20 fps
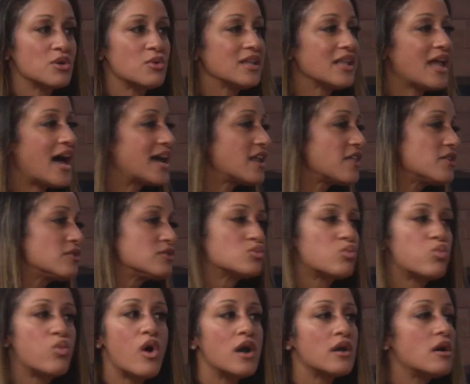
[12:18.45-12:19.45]
So a lot of those
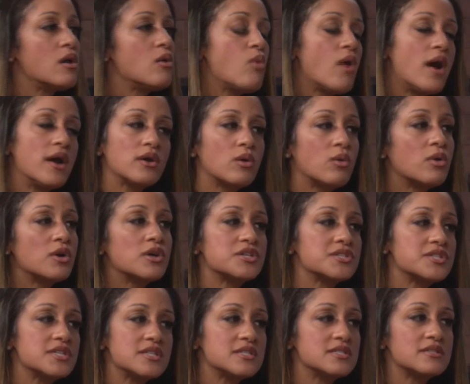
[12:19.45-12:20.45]
101
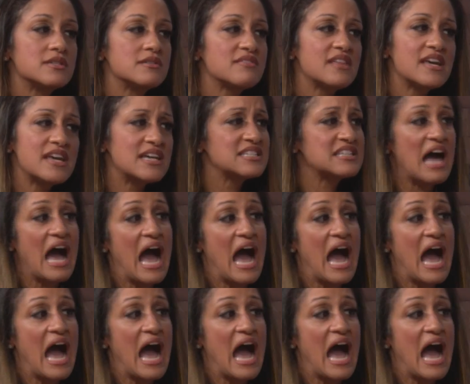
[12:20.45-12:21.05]
courses and things